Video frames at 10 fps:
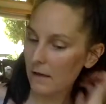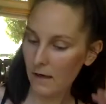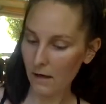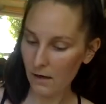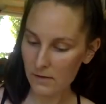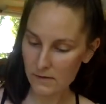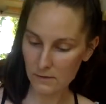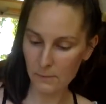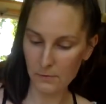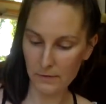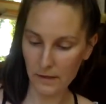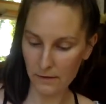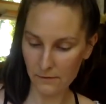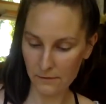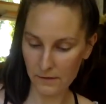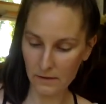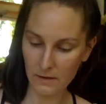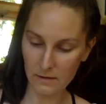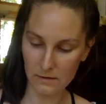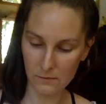I also pulled out of
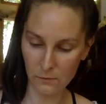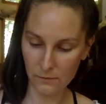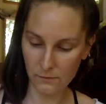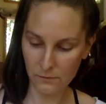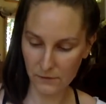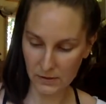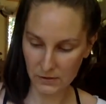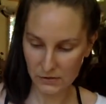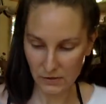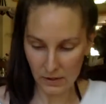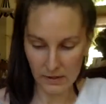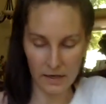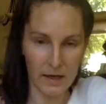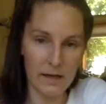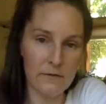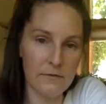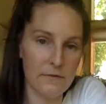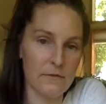the finished archive